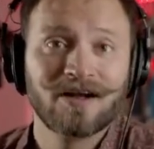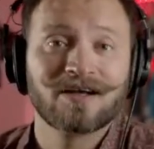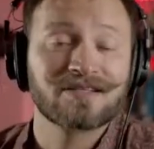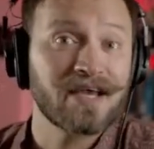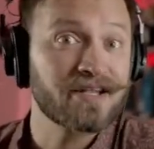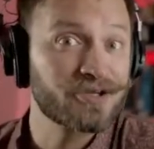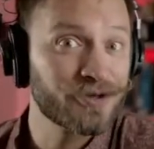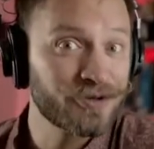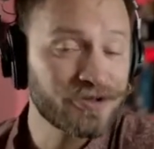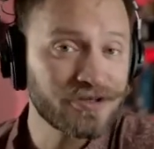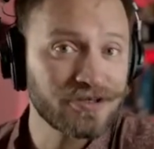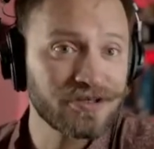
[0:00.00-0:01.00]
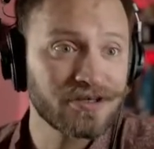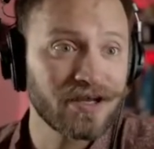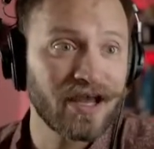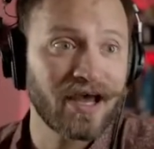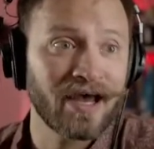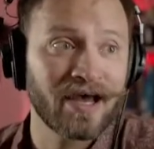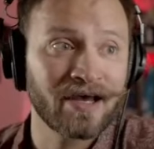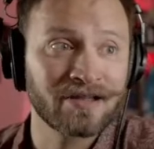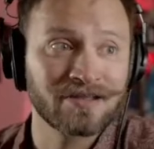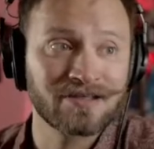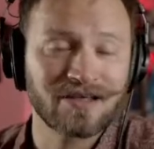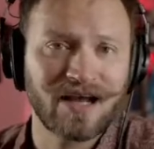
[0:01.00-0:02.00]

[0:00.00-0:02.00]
Stay tuned. And